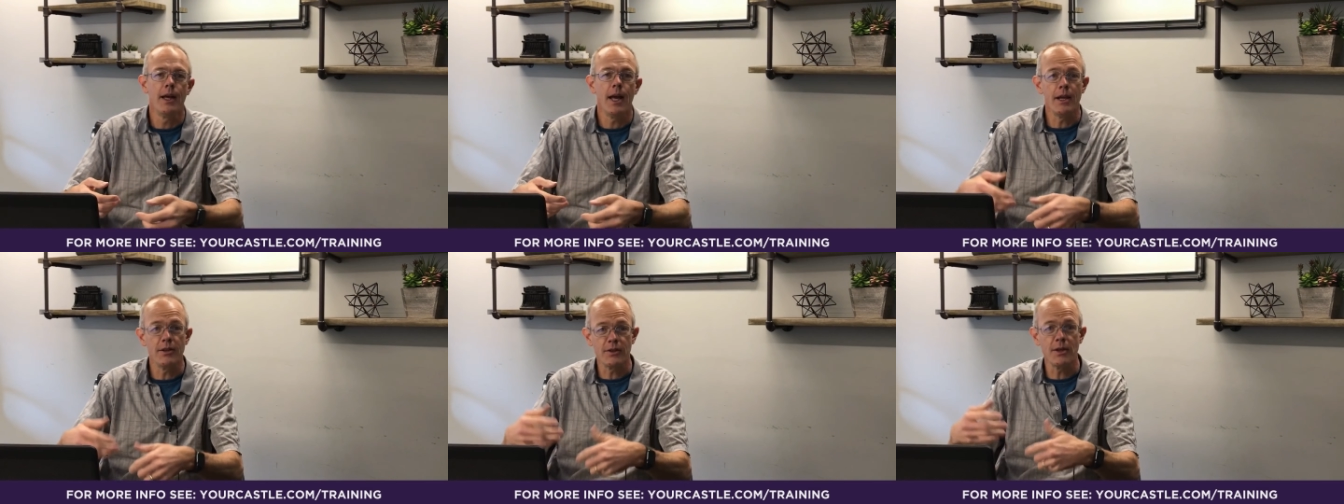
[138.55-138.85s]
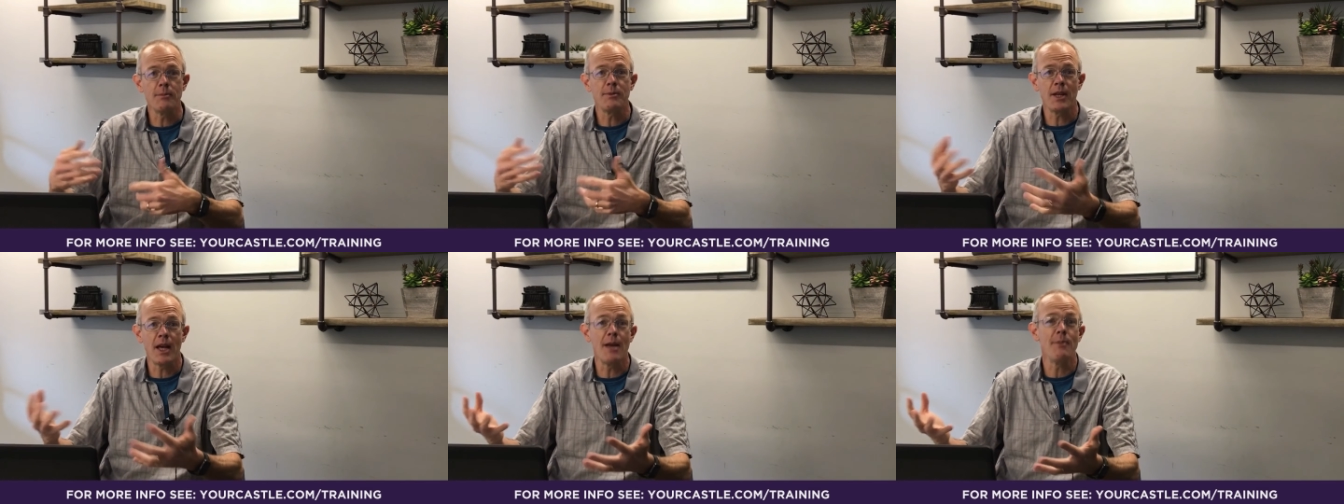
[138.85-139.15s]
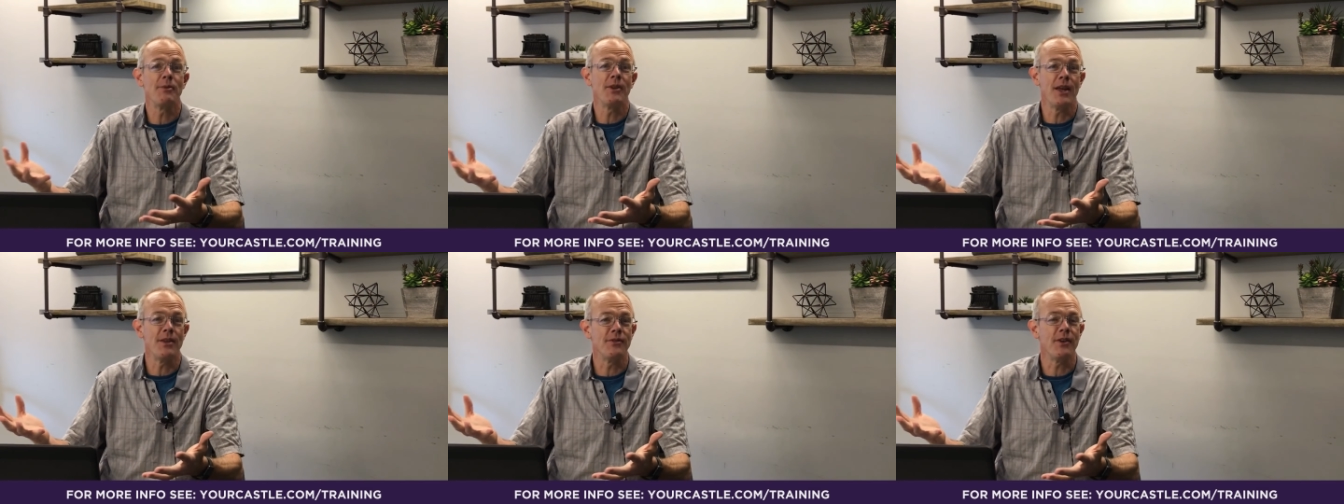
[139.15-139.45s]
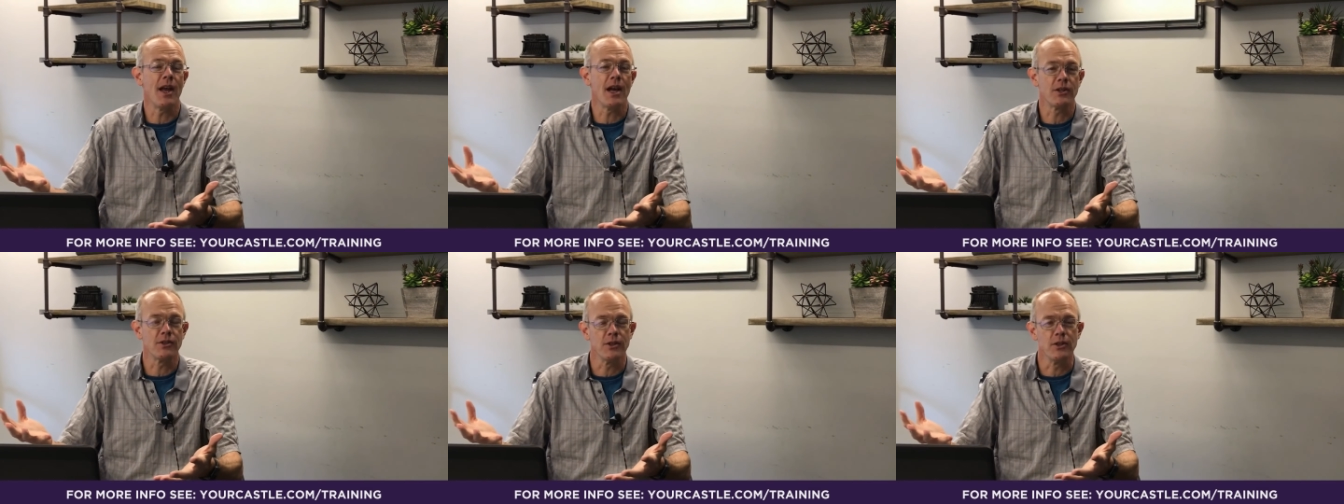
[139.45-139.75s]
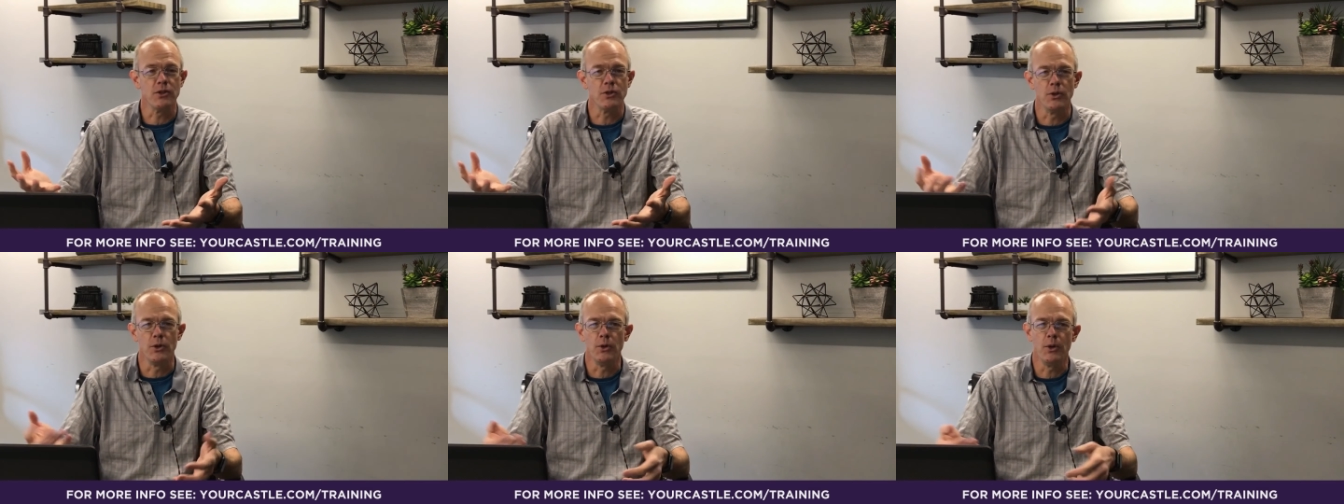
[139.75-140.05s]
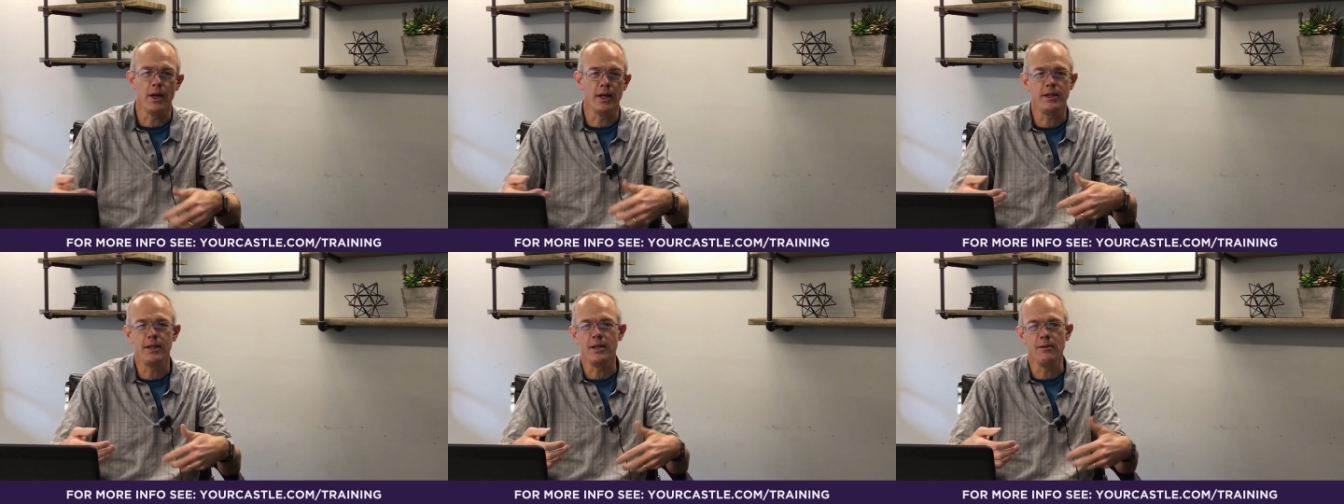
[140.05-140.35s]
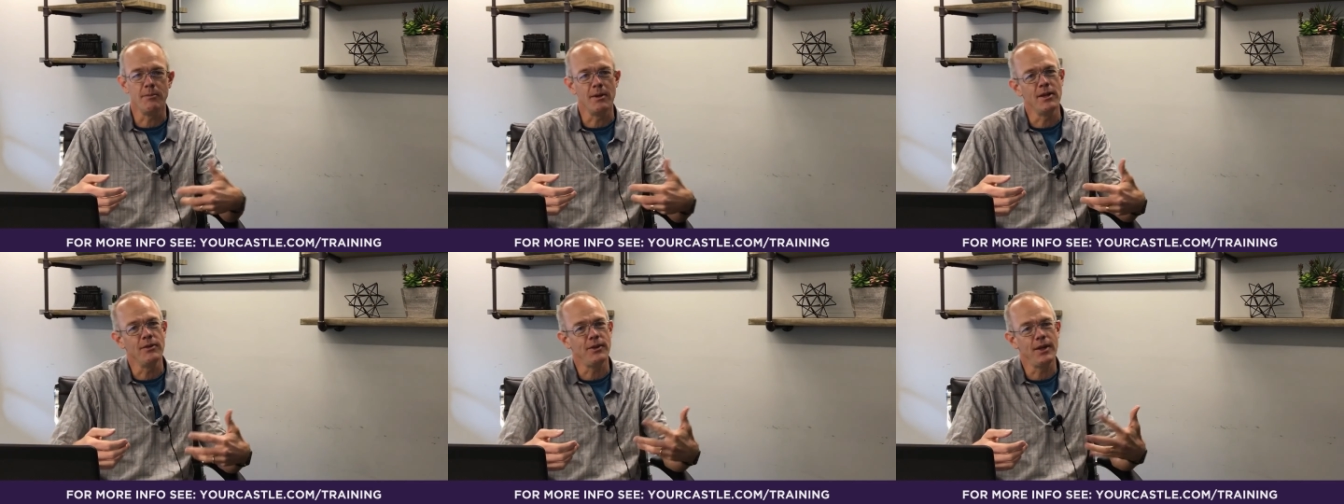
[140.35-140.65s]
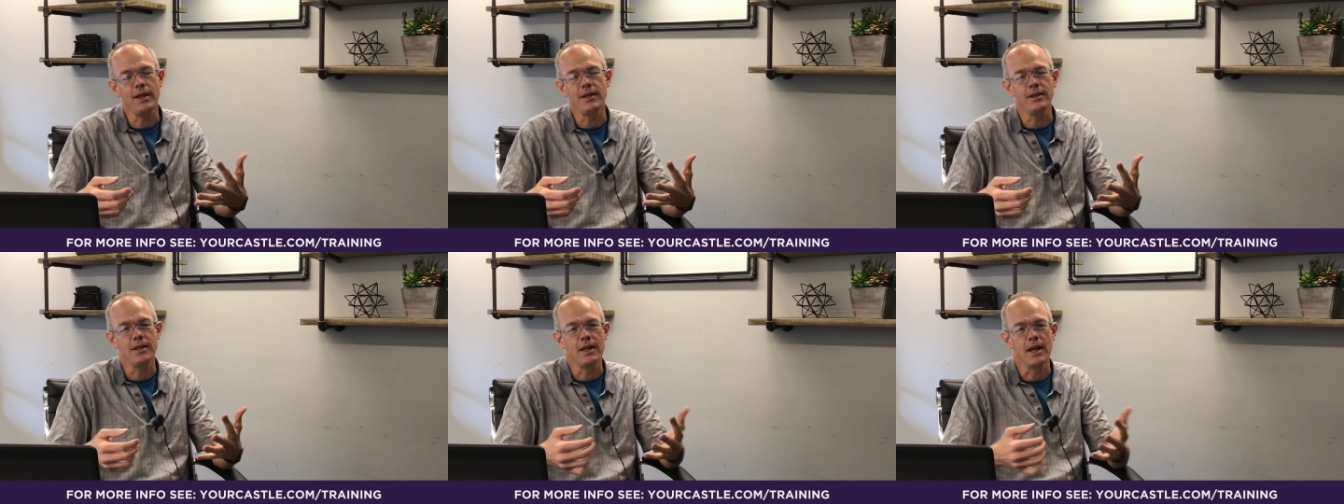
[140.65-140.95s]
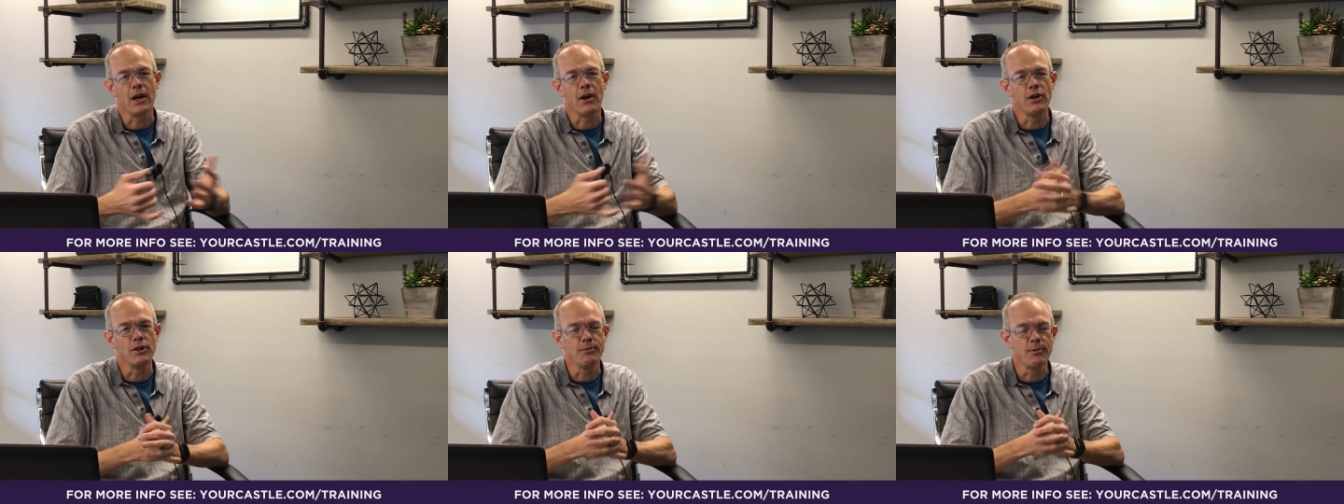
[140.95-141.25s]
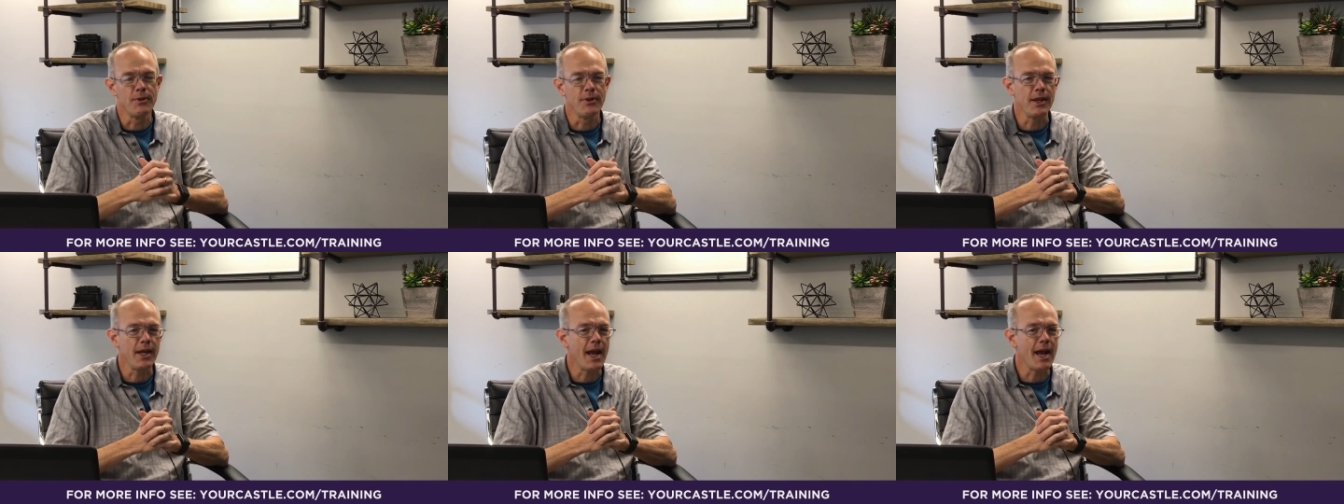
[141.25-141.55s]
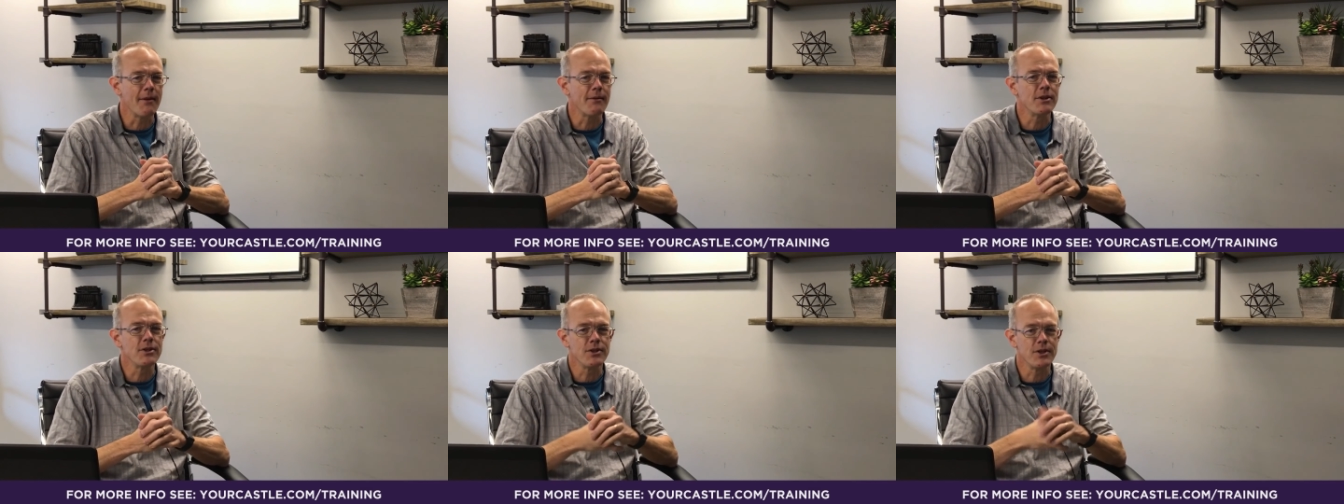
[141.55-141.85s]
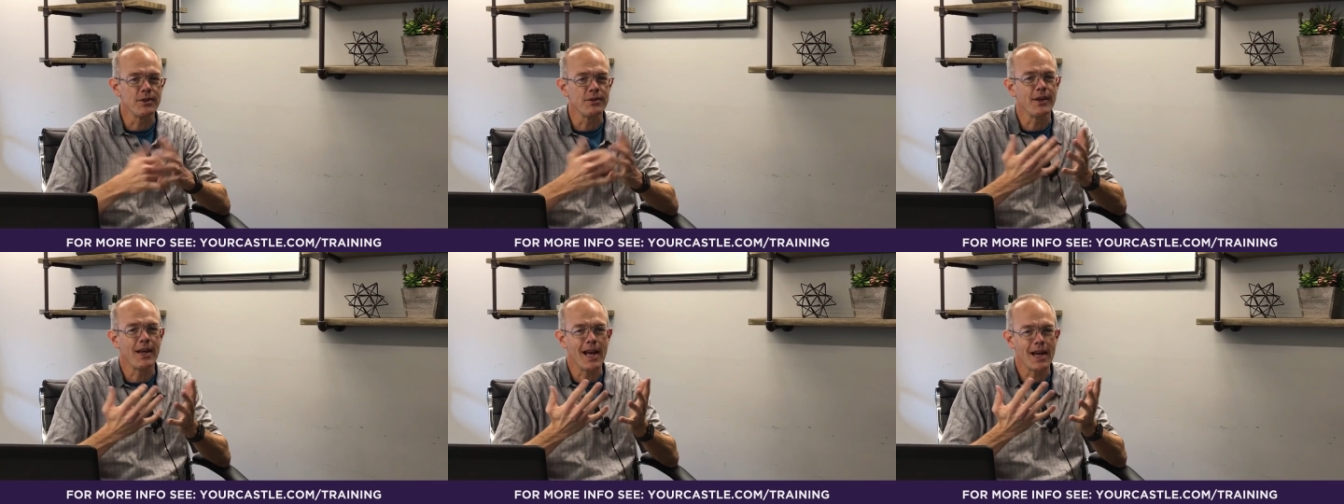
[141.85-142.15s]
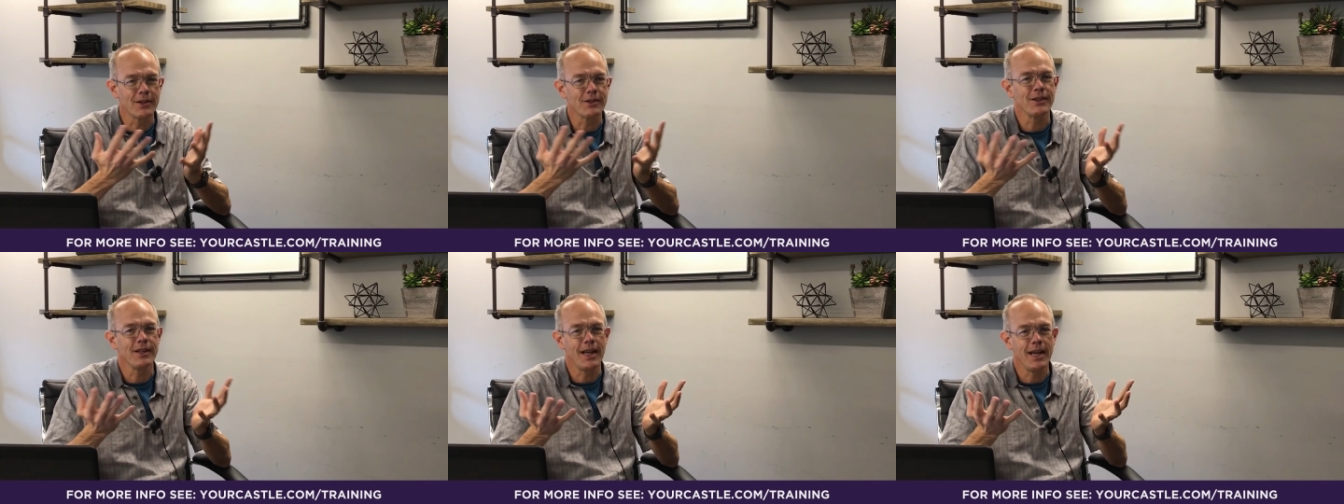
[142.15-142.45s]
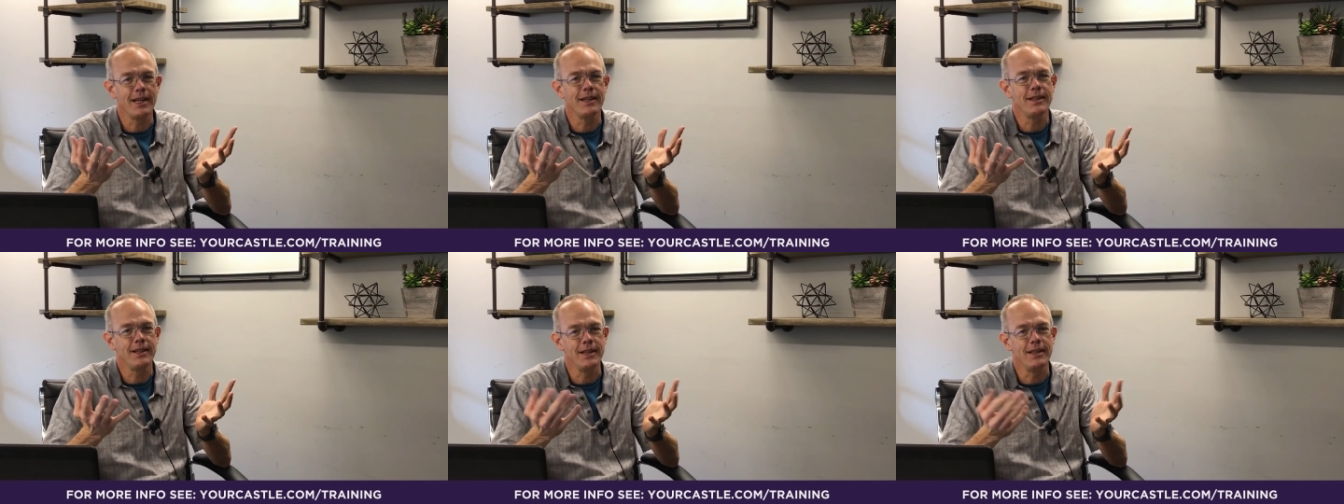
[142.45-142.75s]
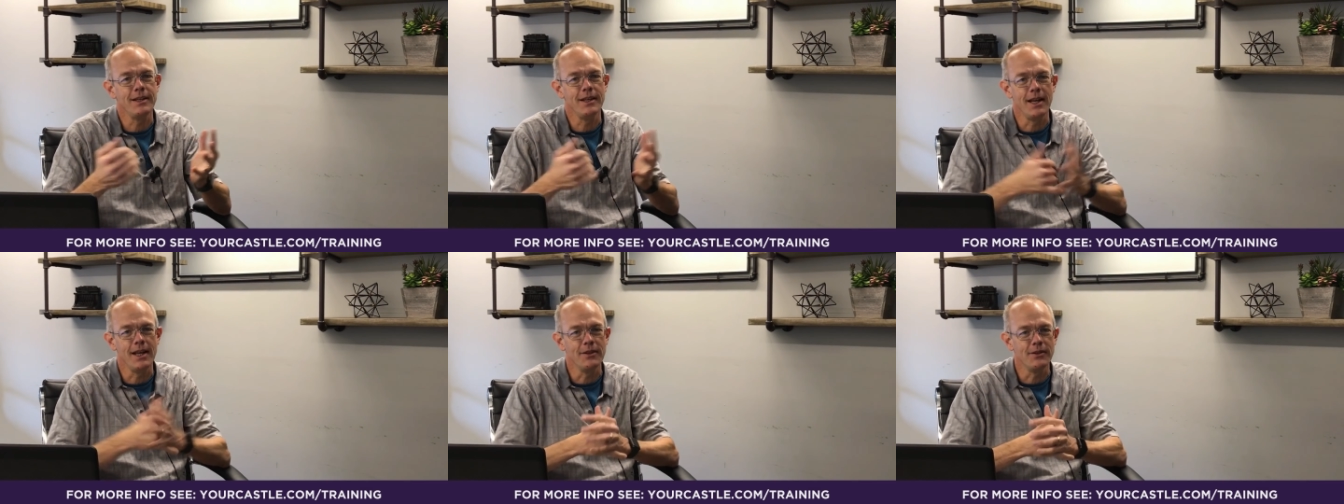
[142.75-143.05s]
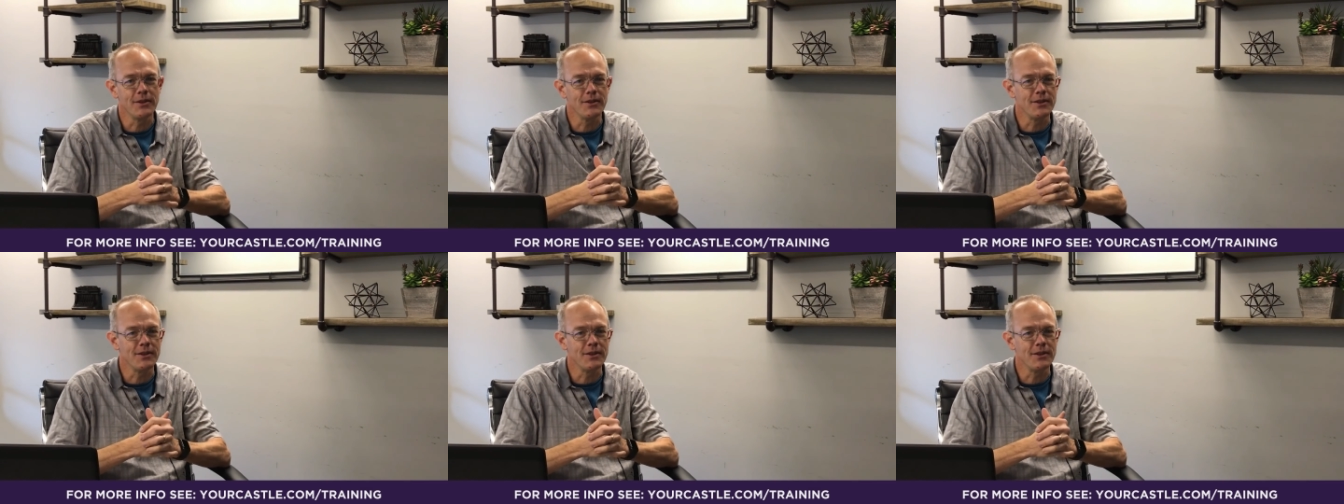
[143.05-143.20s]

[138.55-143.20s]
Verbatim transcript: And sometimes that's actually true, 18 minutes, 18 hours, but the average is actually 18 days.